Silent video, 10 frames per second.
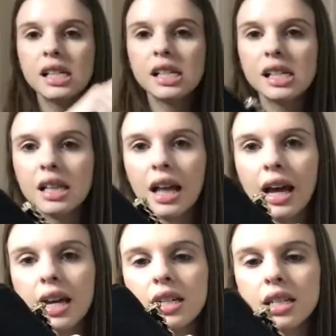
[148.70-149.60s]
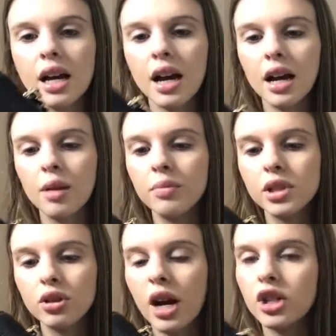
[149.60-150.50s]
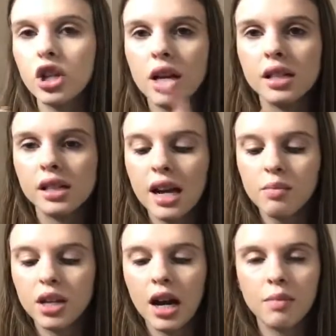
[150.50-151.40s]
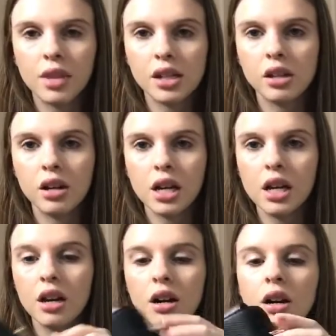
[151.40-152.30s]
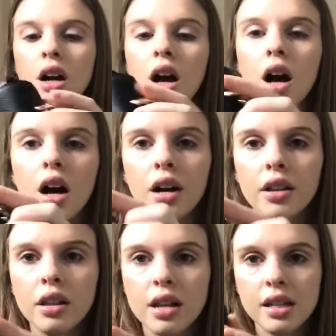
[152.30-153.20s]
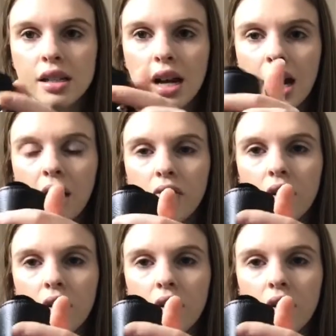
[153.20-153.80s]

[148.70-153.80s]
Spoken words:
slight scratching, same type that's on here on these kind of